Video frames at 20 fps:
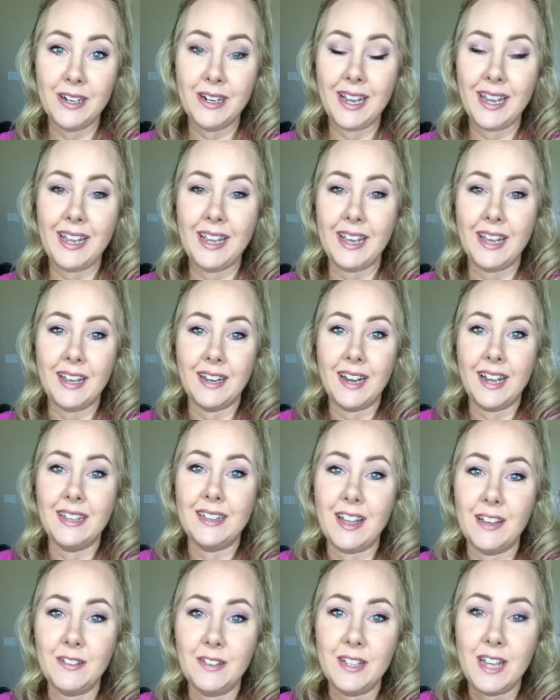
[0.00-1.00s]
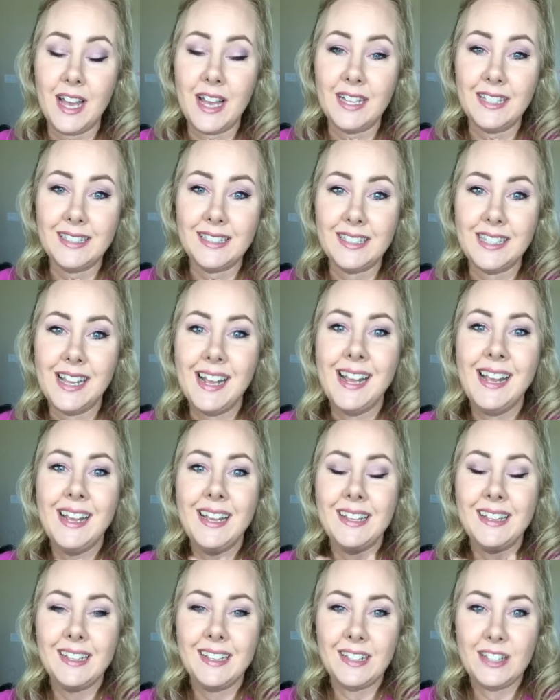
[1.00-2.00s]
And I love you guys.
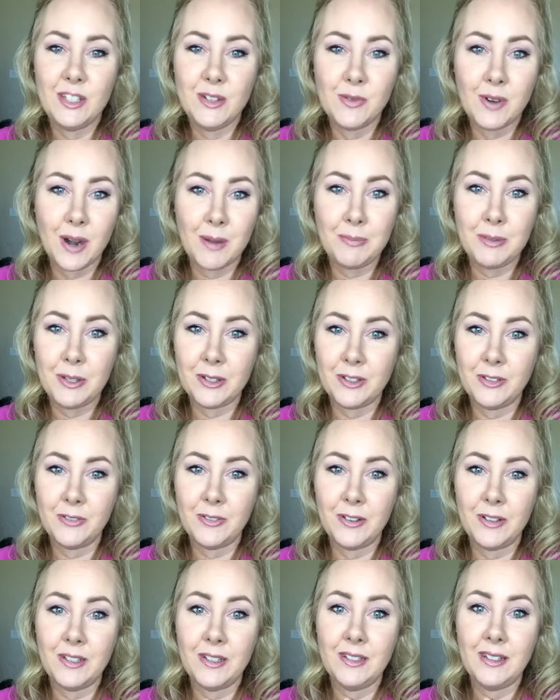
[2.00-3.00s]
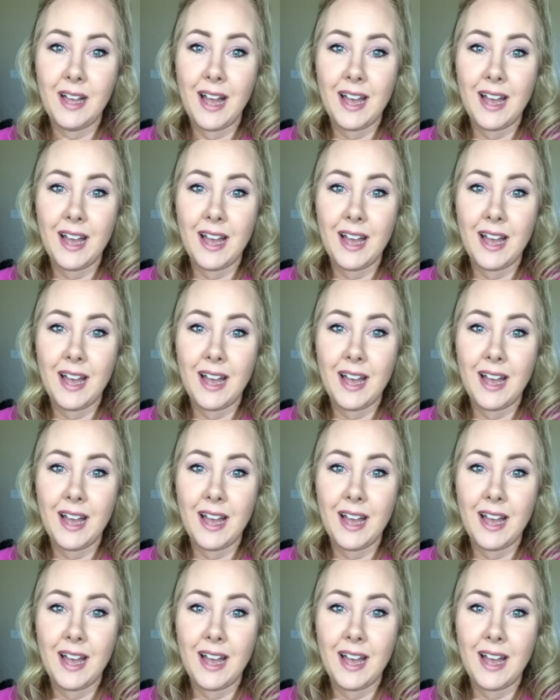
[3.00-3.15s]
You are beautiful.